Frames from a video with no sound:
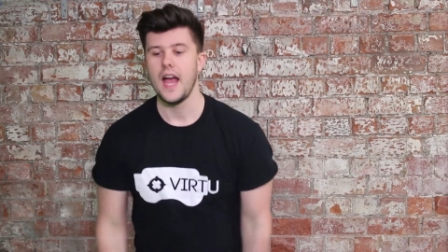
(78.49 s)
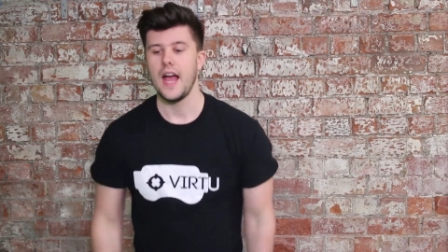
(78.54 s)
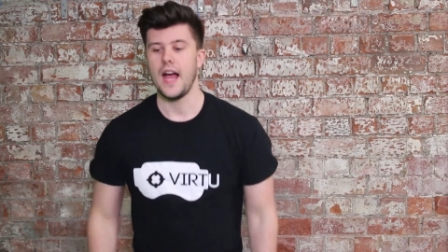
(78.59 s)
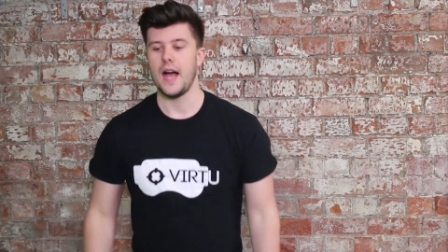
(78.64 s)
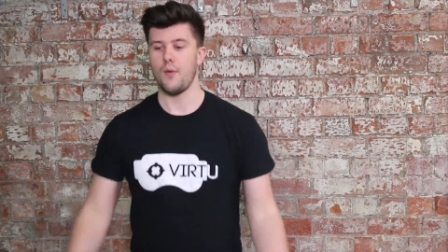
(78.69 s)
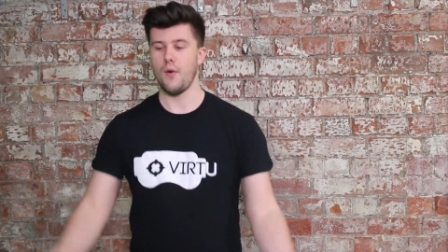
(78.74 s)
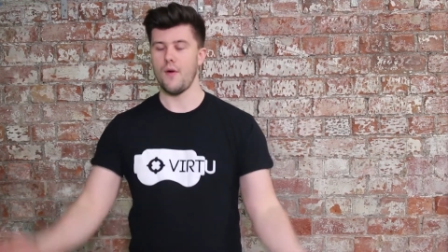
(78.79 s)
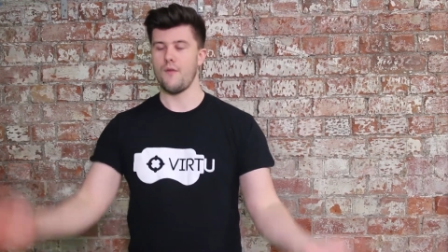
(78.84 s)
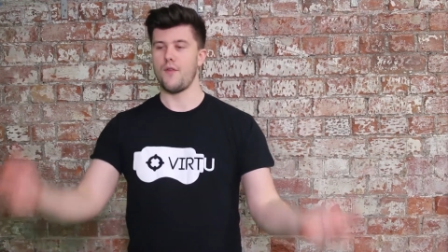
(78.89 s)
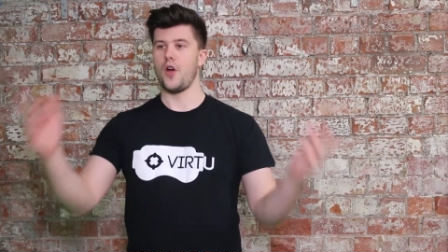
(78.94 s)

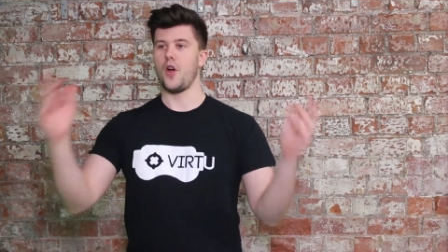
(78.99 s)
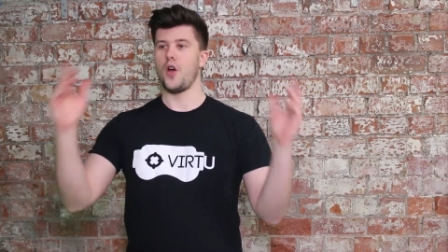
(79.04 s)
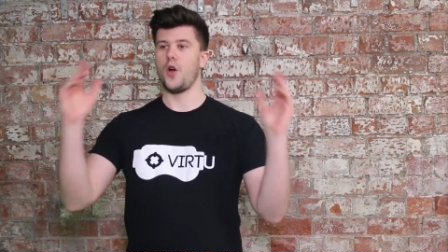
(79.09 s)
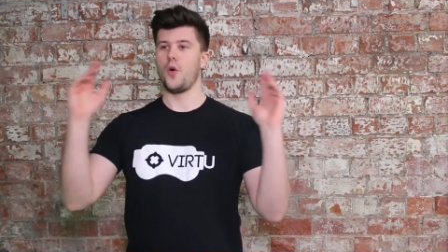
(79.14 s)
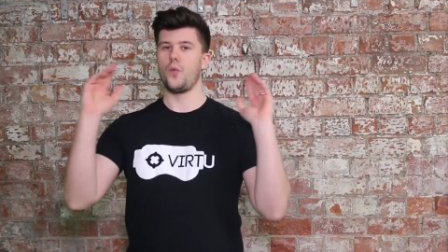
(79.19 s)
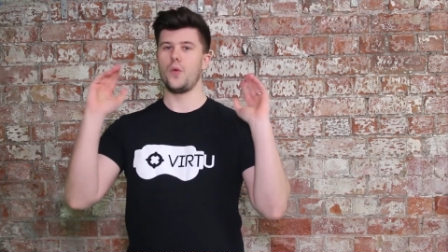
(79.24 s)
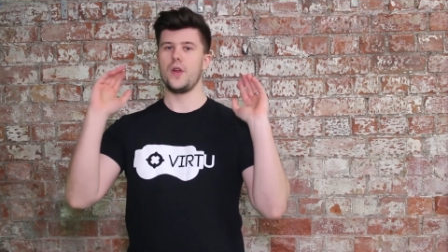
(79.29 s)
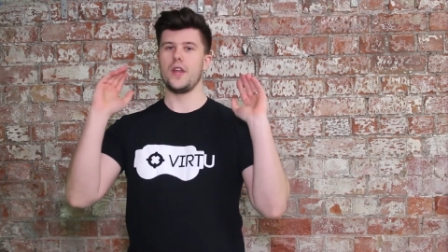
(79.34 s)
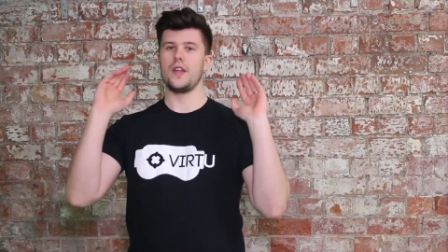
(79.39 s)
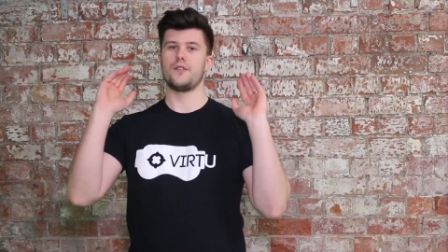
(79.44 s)
However,
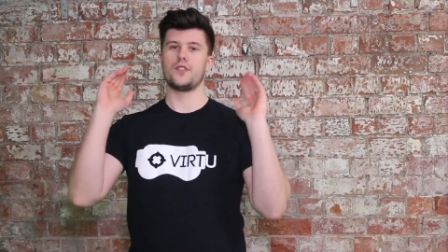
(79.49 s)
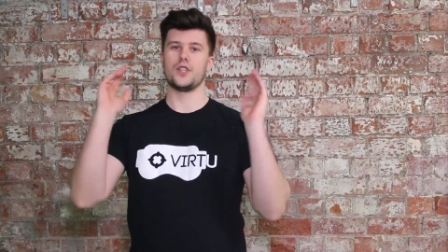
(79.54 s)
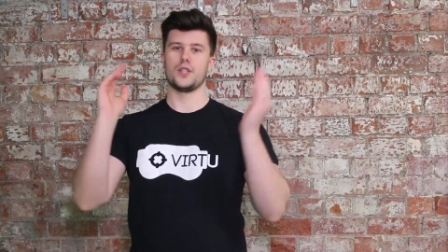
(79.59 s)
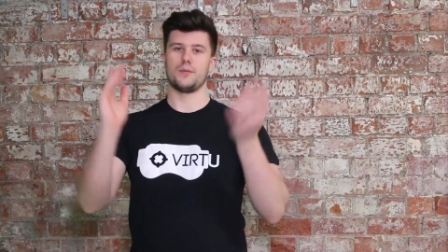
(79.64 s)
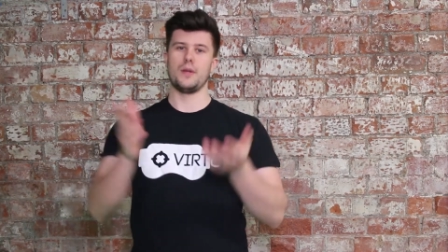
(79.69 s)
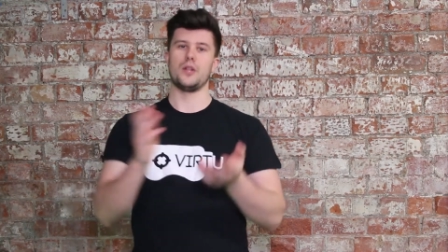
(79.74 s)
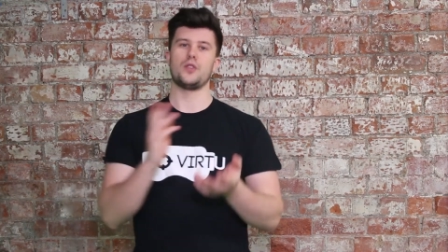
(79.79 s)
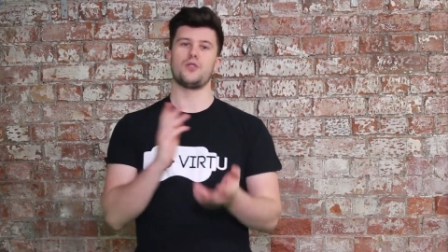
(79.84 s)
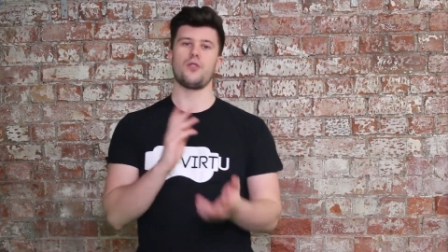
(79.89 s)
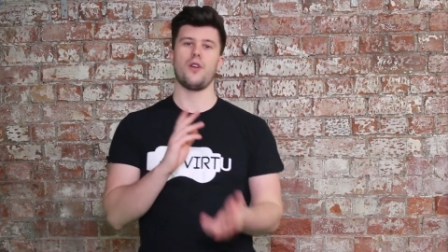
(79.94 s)
we have just
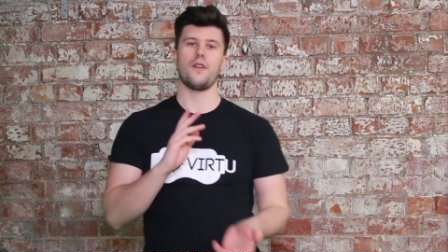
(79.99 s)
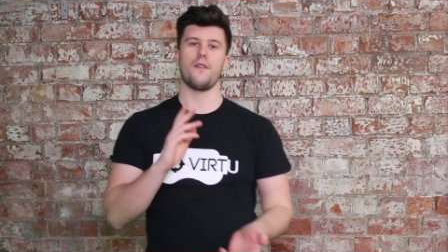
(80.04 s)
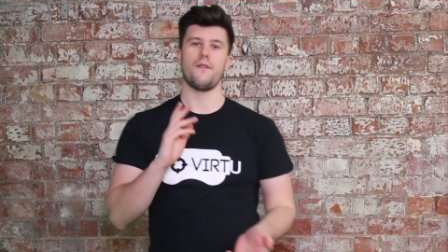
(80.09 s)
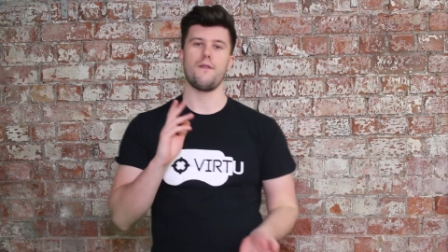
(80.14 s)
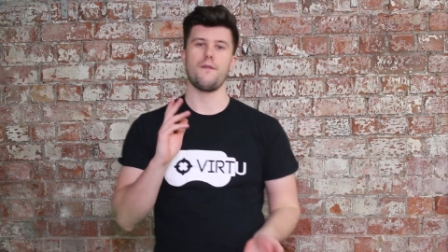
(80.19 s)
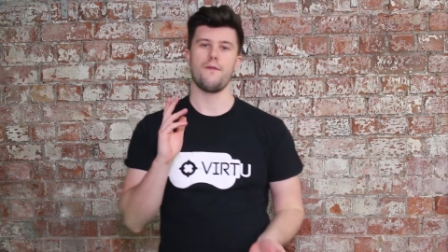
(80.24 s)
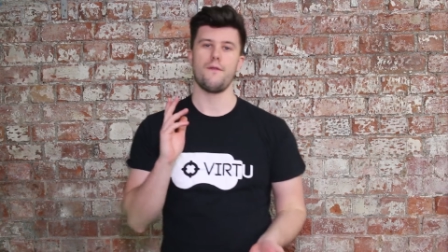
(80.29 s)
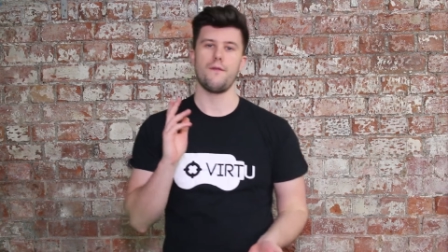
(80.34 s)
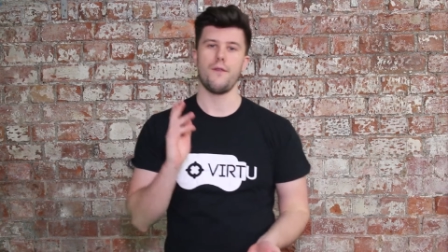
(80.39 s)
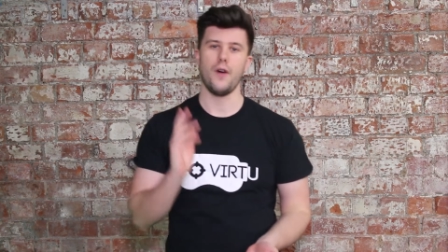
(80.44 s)
been trying
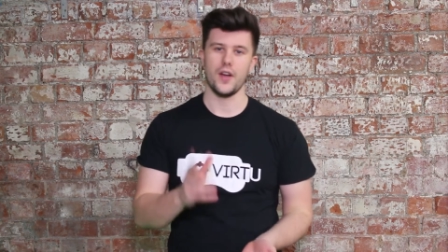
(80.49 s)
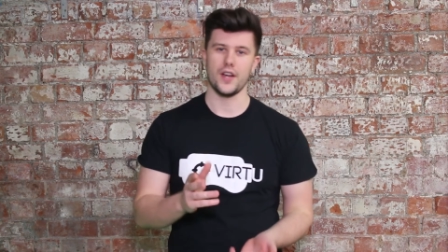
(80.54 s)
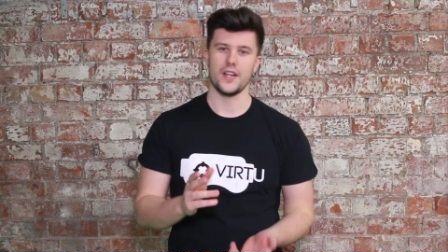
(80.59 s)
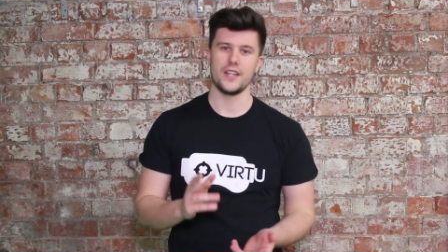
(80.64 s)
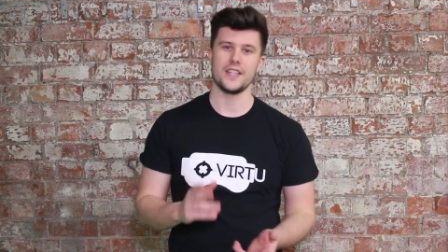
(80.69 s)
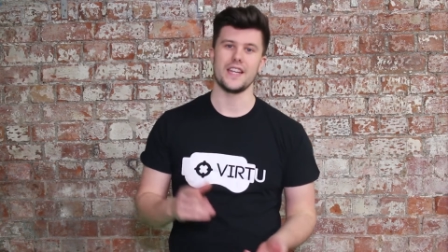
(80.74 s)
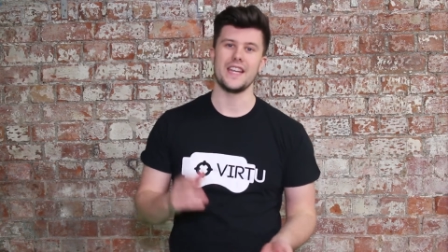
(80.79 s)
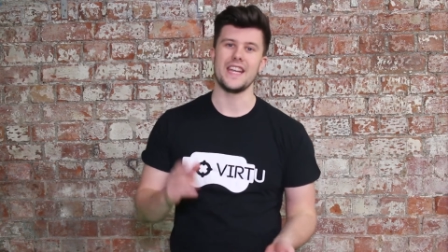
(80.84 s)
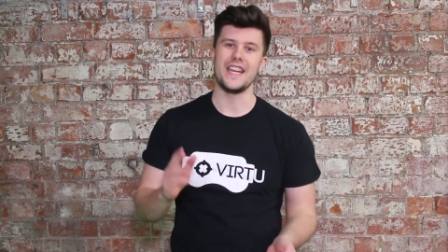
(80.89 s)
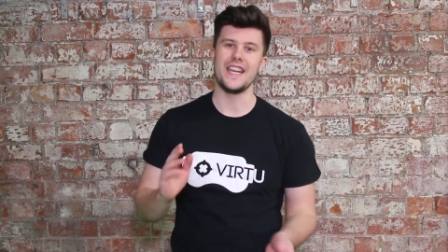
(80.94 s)
to
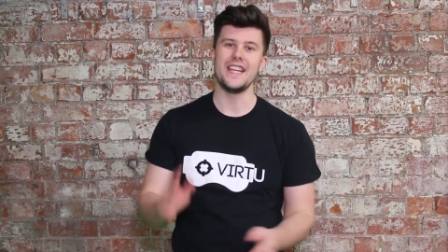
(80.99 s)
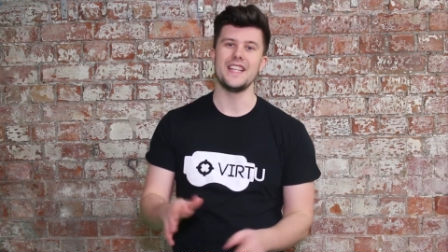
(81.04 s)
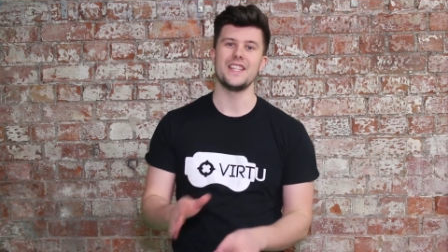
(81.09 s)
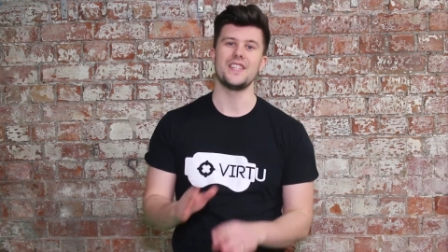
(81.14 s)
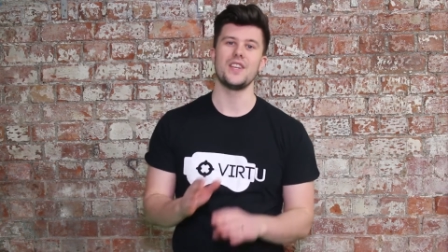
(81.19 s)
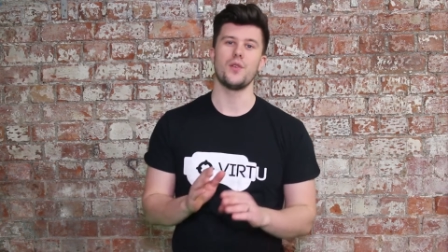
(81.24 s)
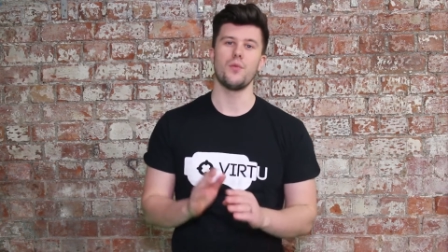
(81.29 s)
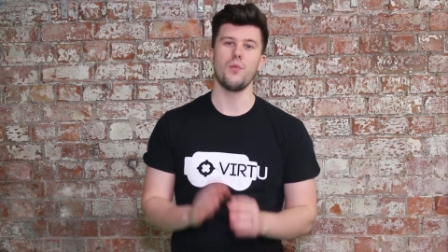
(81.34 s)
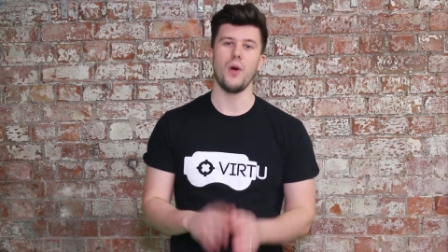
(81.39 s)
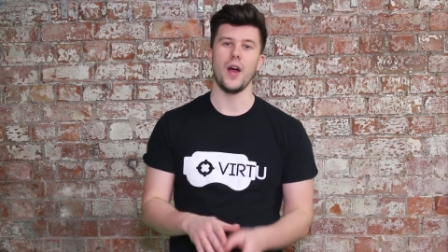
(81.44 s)
find an
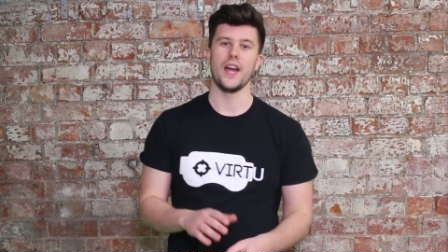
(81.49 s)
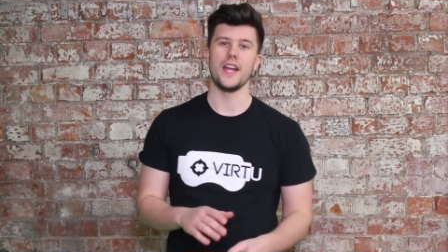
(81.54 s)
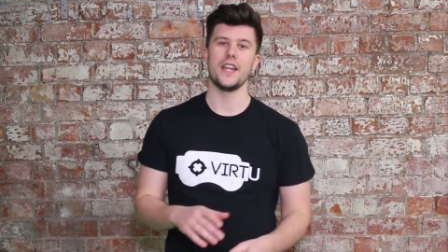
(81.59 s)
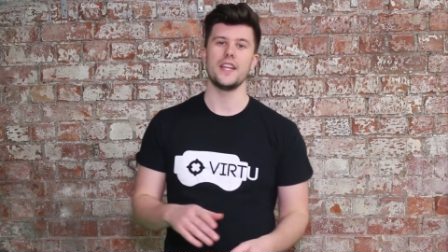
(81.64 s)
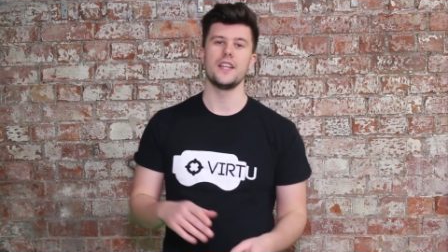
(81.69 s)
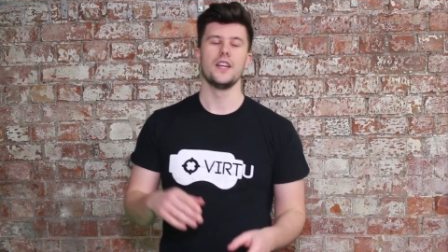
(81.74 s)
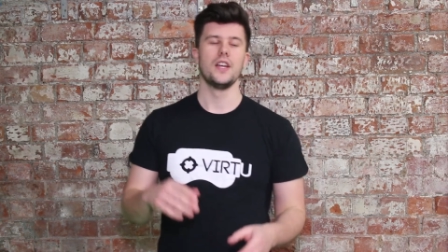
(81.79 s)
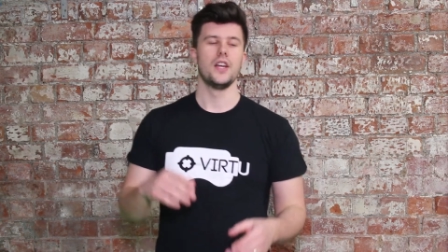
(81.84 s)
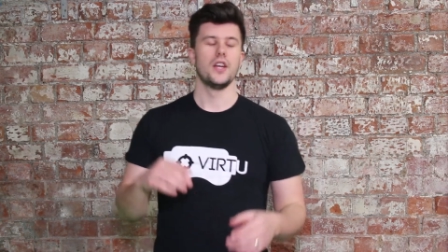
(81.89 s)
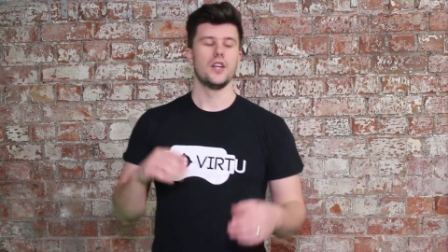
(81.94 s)
easier
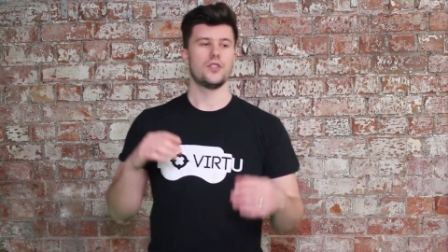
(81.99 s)
way